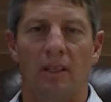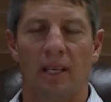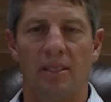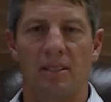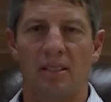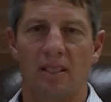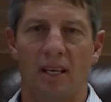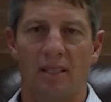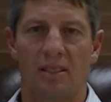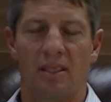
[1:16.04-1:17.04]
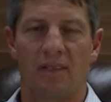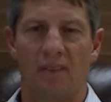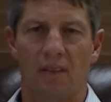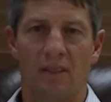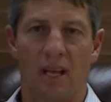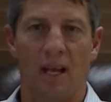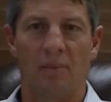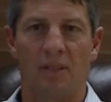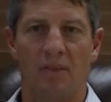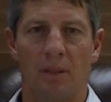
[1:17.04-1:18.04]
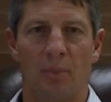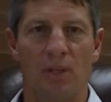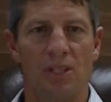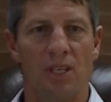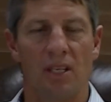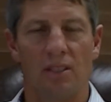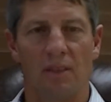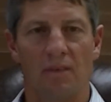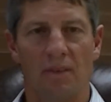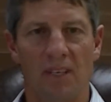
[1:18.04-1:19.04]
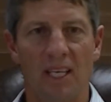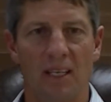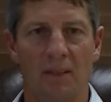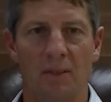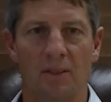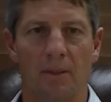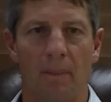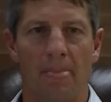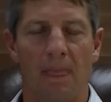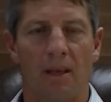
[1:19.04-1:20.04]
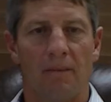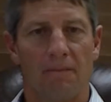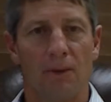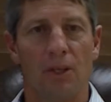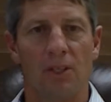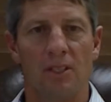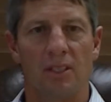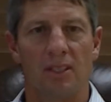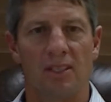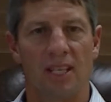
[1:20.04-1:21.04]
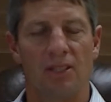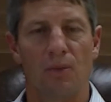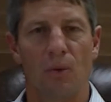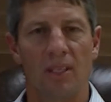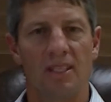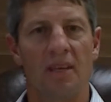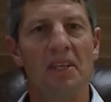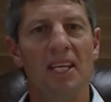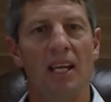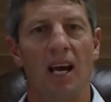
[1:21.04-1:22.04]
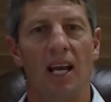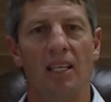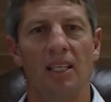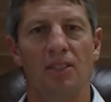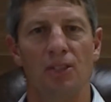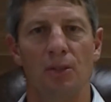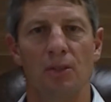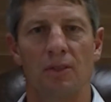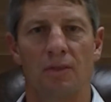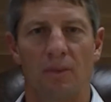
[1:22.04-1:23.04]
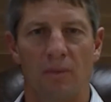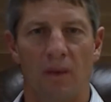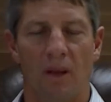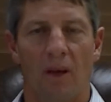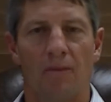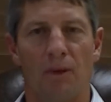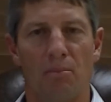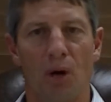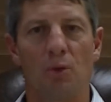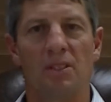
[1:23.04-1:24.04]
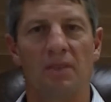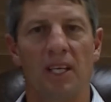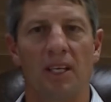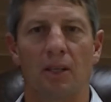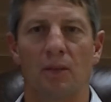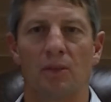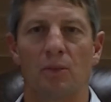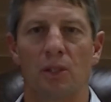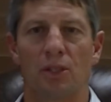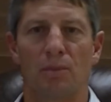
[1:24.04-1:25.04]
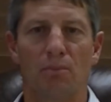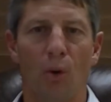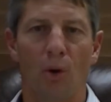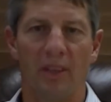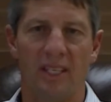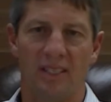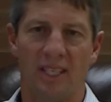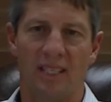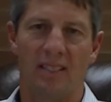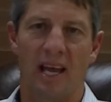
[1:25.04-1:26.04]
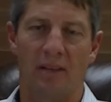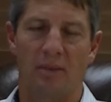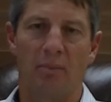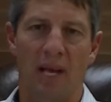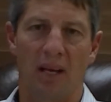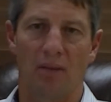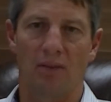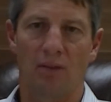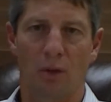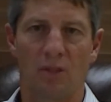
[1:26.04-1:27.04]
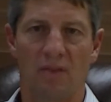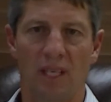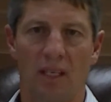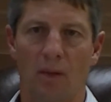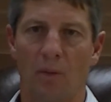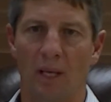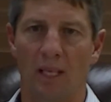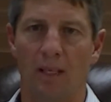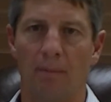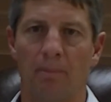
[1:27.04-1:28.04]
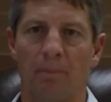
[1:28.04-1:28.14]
Let's discuss the different types of depreciation for vehicles. First, Section 179 is used for most vehicles which are more than 6,000 pounds gross vehicle weighted.